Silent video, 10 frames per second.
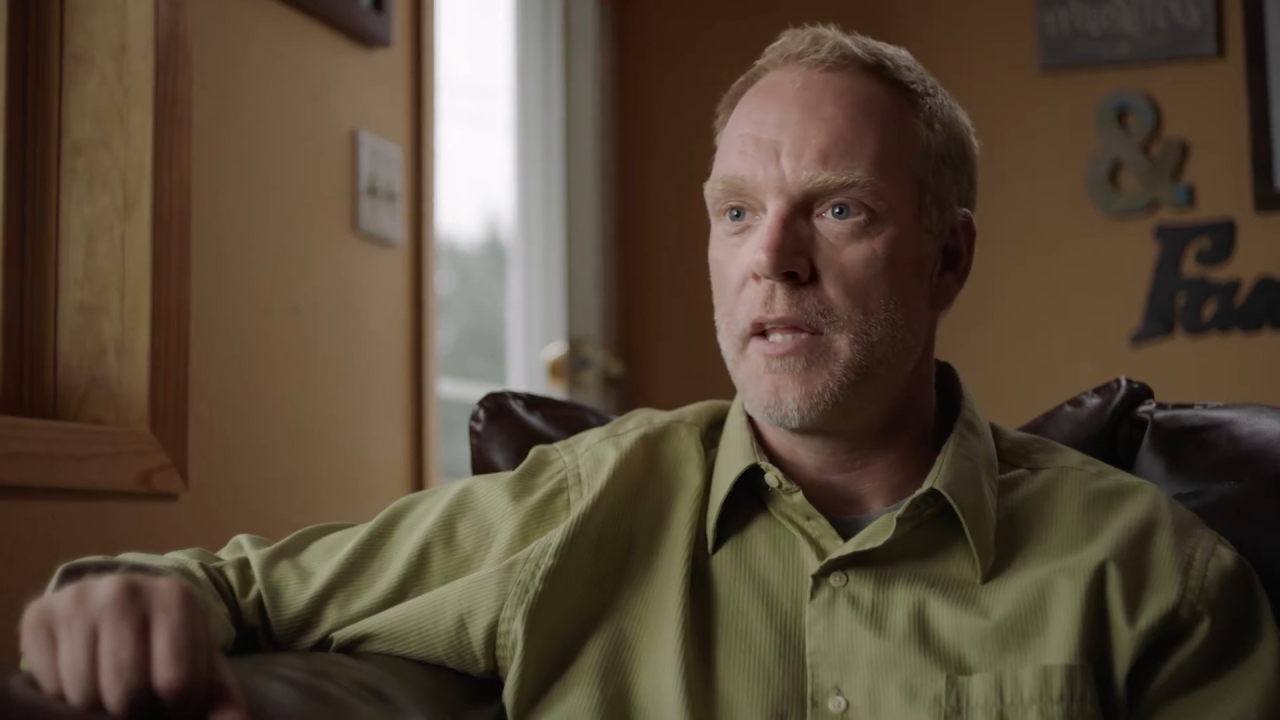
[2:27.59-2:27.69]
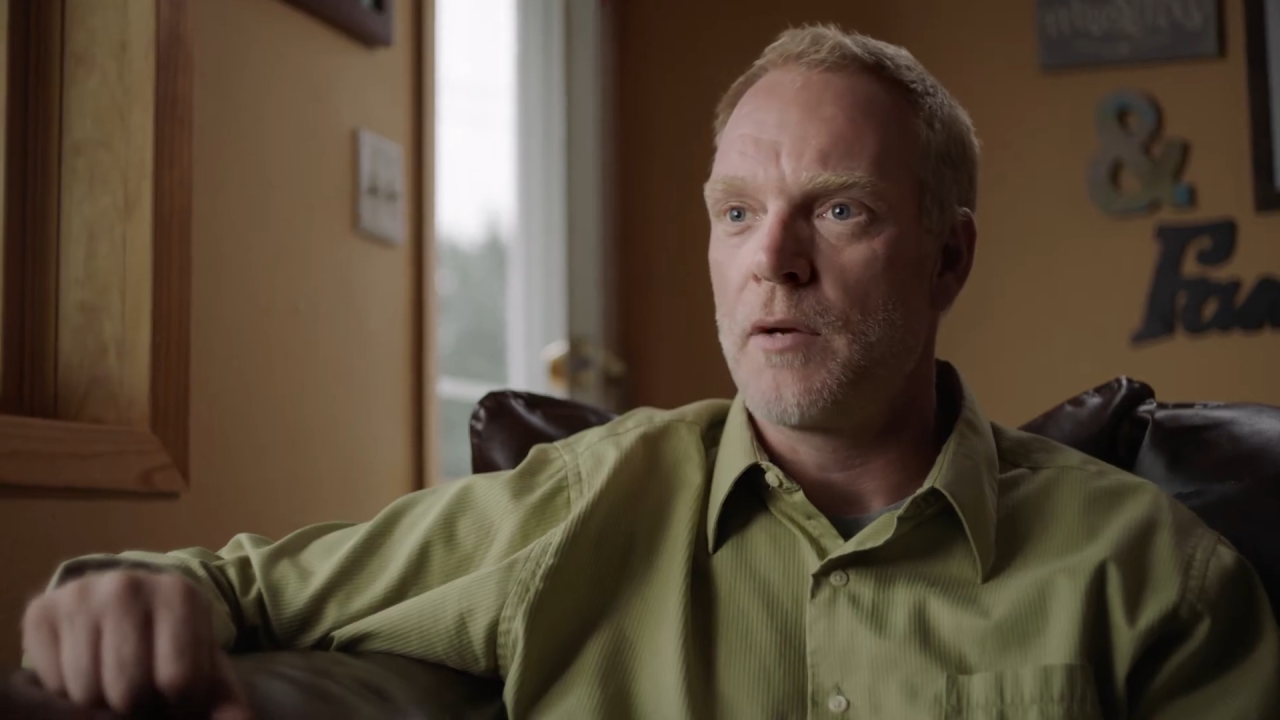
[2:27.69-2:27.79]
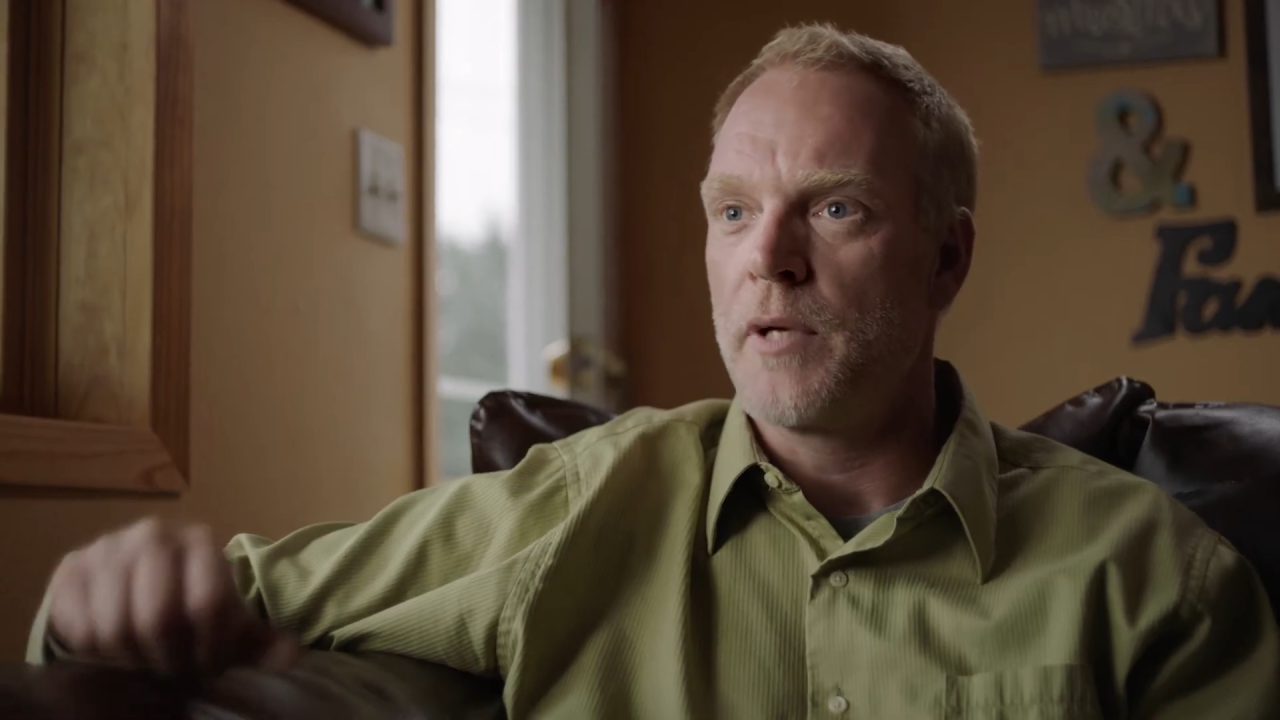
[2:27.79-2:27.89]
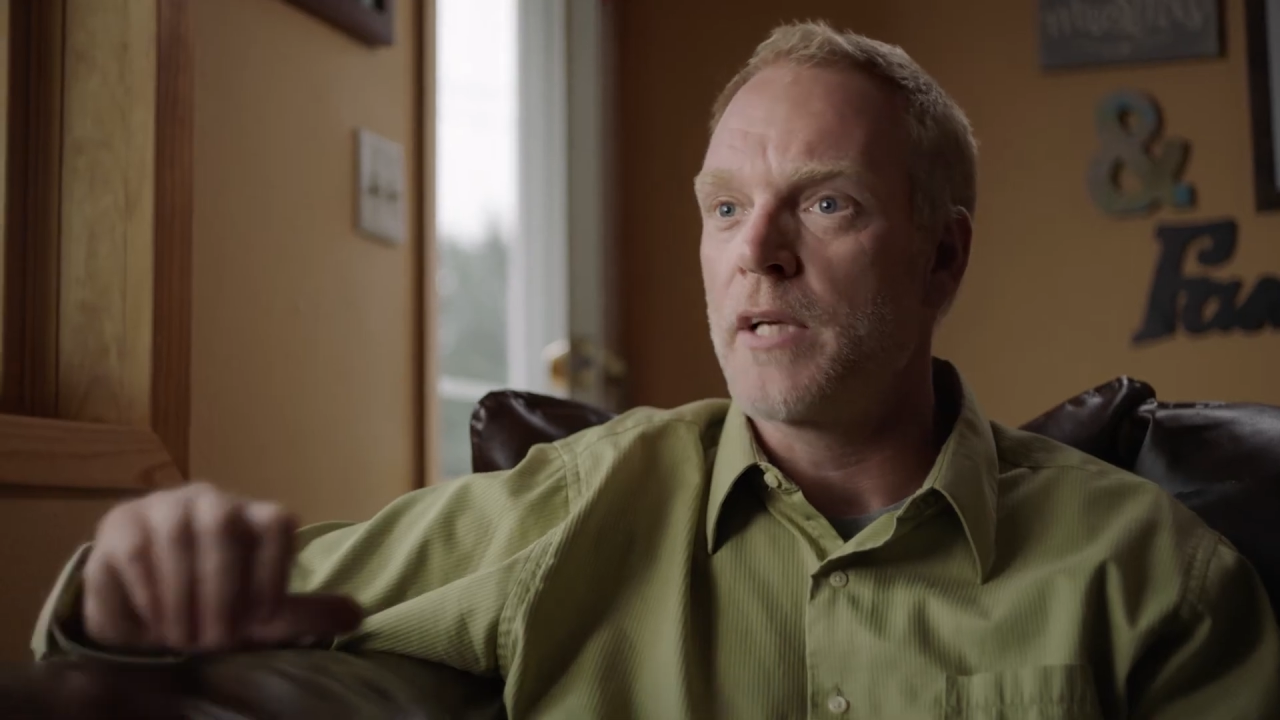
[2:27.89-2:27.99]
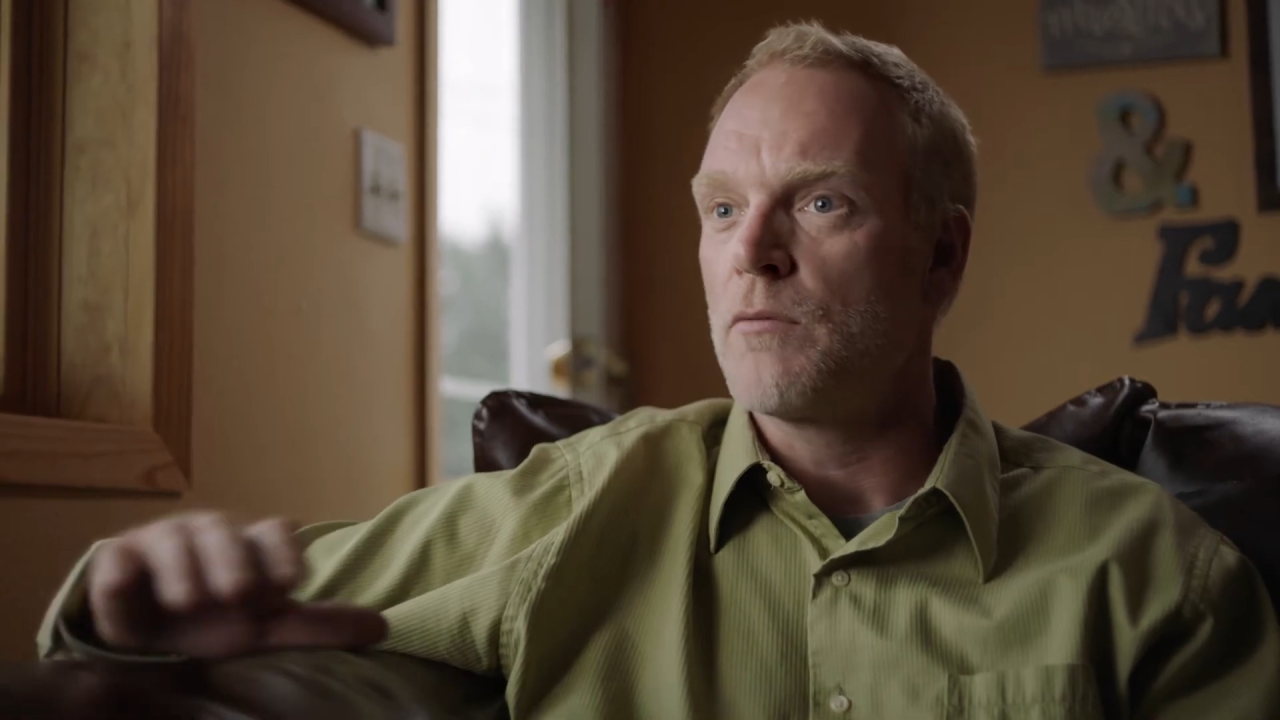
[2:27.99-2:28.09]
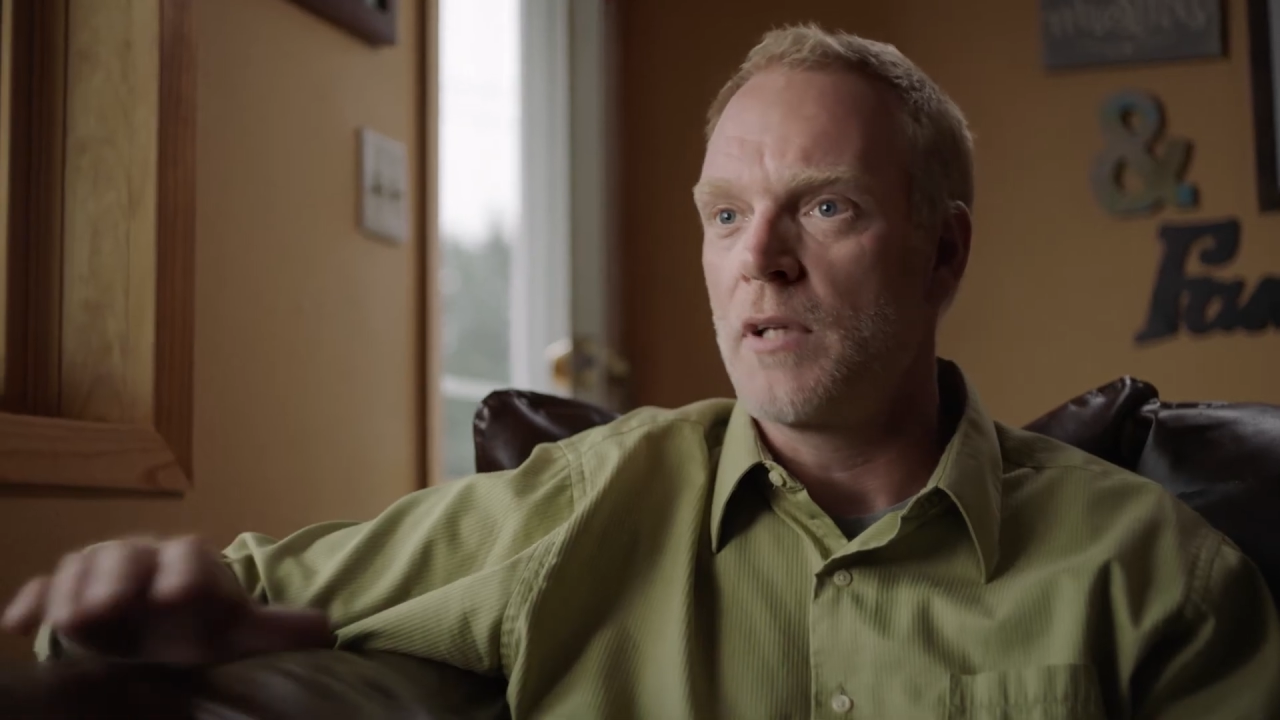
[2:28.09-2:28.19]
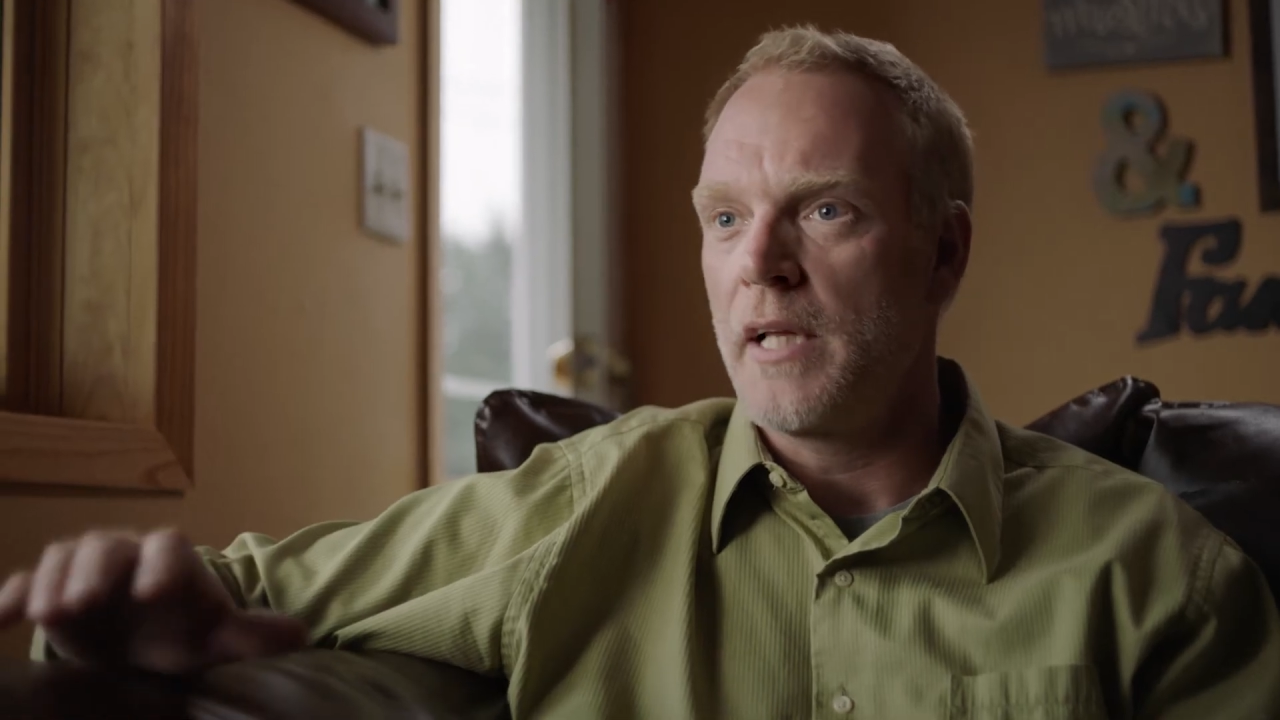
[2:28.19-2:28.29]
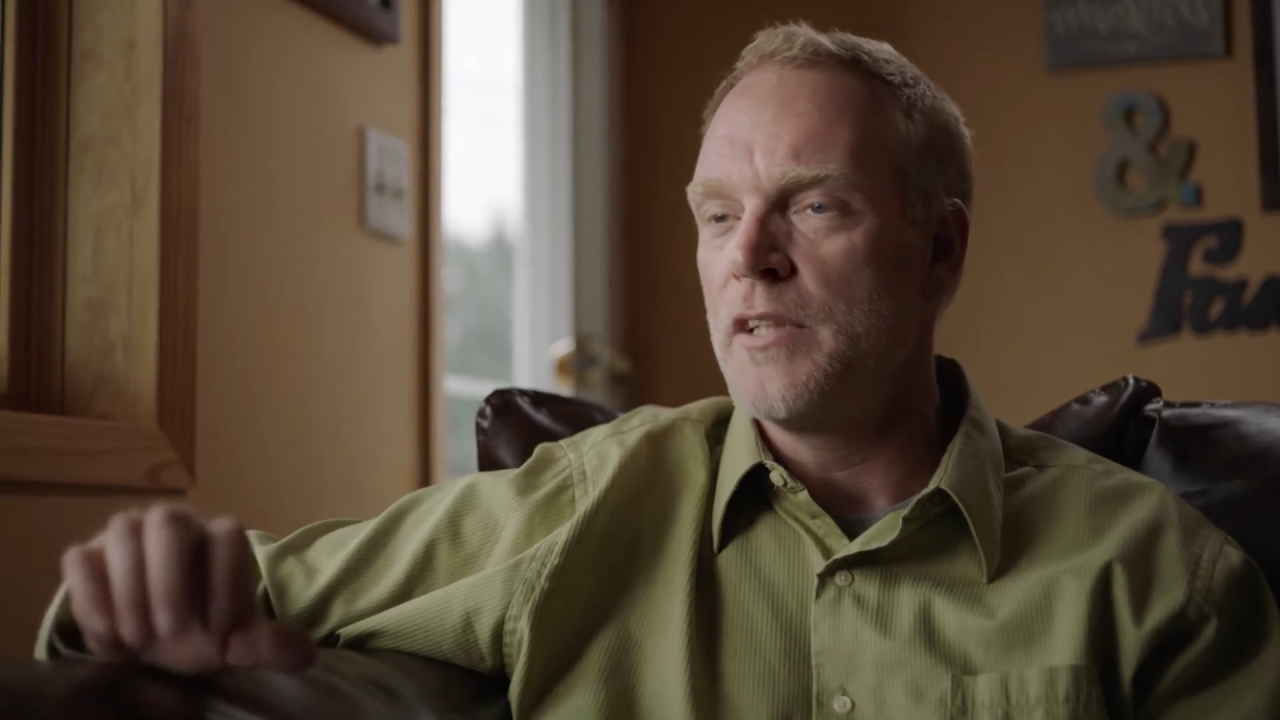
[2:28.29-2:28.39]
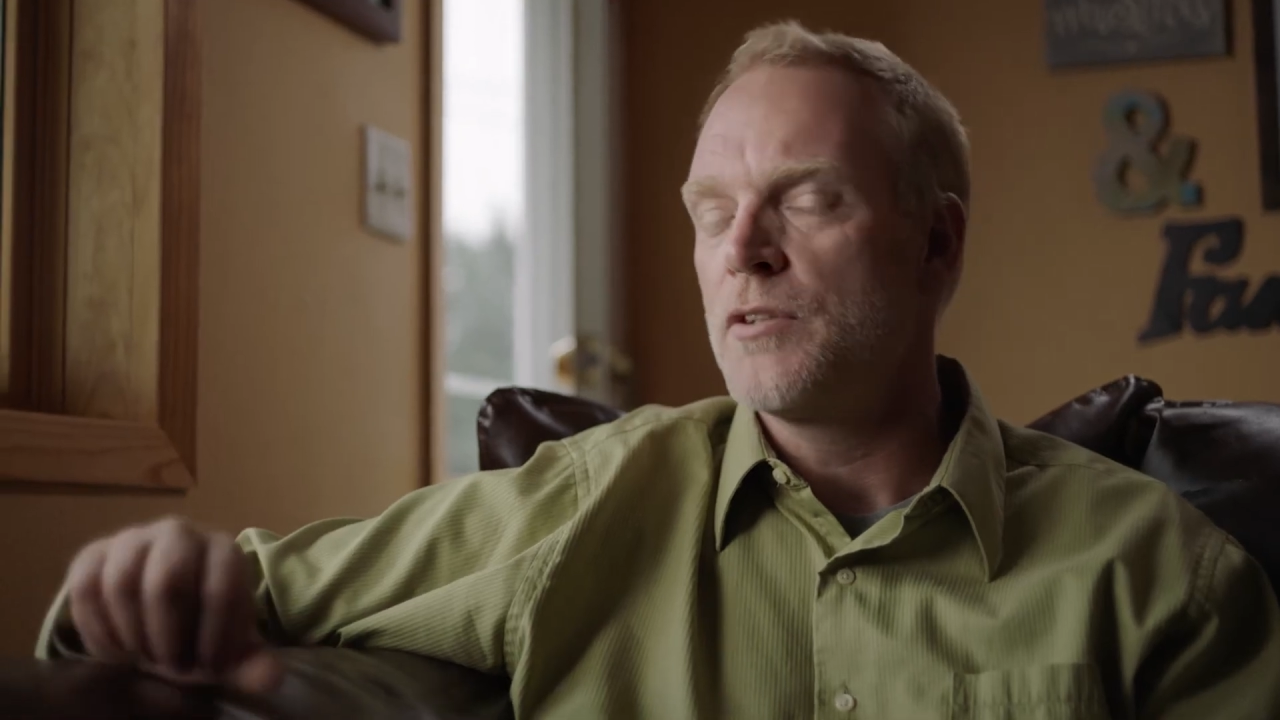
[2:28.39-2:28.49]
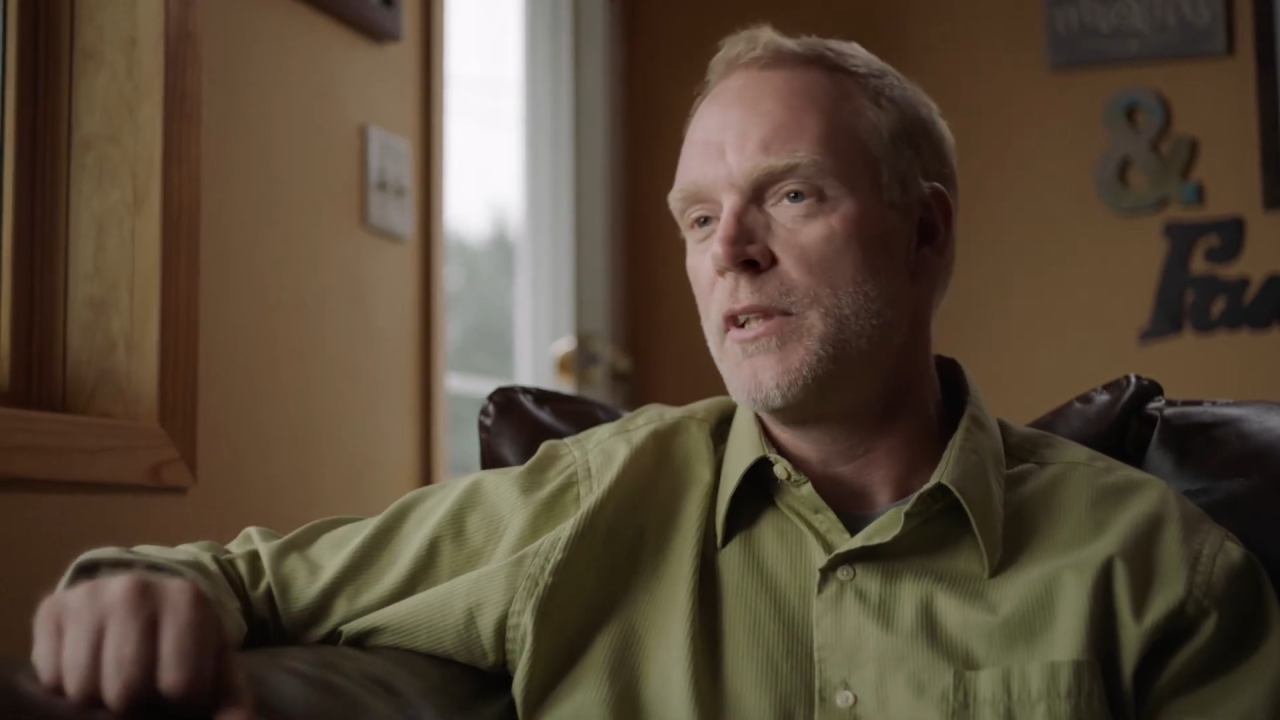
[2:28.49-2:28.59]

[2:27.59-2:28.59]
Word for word: think we can relate